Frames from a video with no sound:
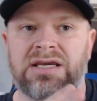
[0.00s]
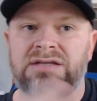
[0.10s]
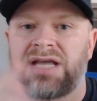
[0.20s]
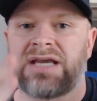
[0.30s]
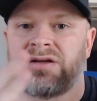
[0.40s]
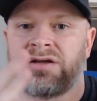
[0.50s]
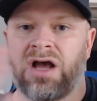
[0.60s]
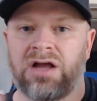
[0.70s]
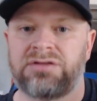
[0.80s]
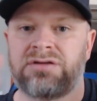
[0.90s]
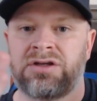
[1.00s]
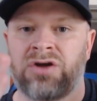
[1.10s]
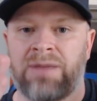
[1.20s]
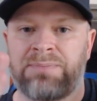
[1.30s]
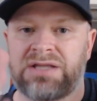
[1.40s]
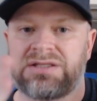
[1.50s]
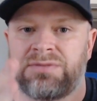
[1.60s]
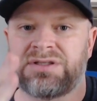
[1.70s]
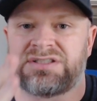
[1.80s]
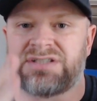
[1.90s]
He's like I picked him
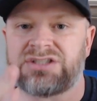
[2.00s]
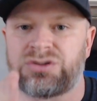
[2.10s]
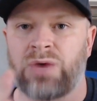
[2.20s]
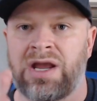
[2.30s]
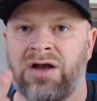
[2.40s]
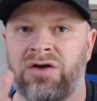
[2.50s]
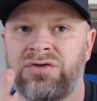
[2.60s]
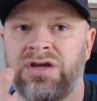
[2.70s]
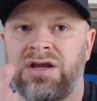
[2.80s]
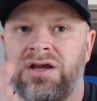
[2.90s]
in the 6th round